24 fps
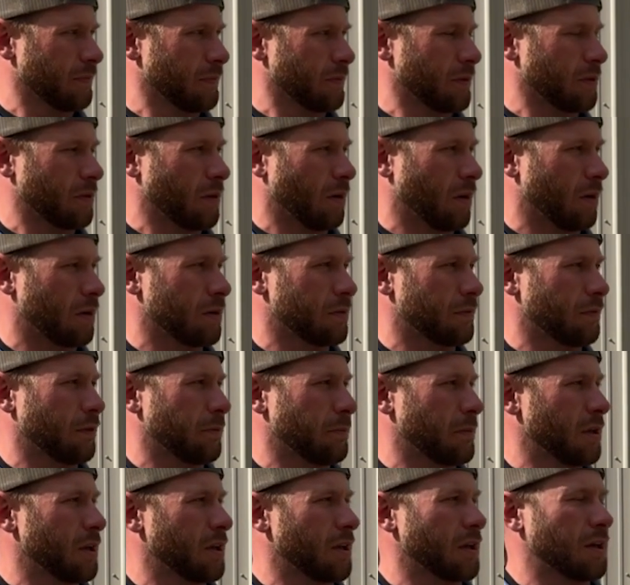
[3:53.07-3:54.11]
it's hard for
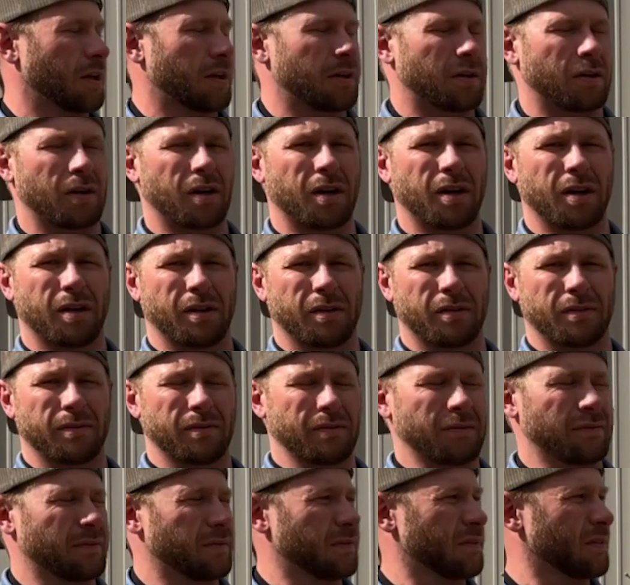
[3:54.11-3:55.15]
me to get it on
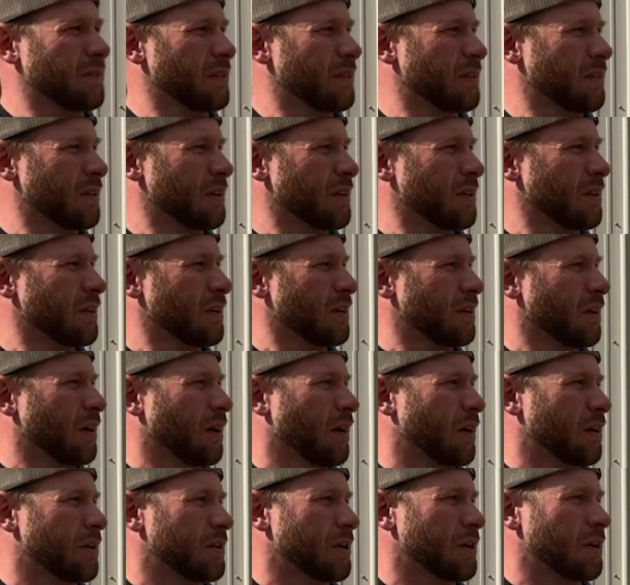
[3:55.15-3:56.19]

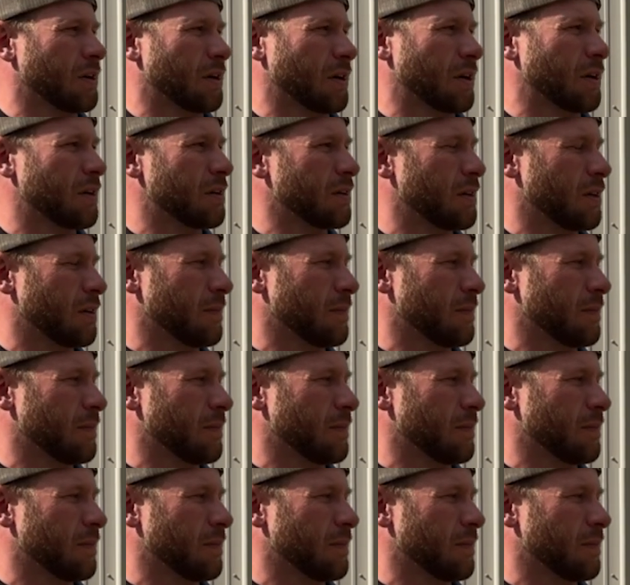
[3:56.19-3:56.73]
target.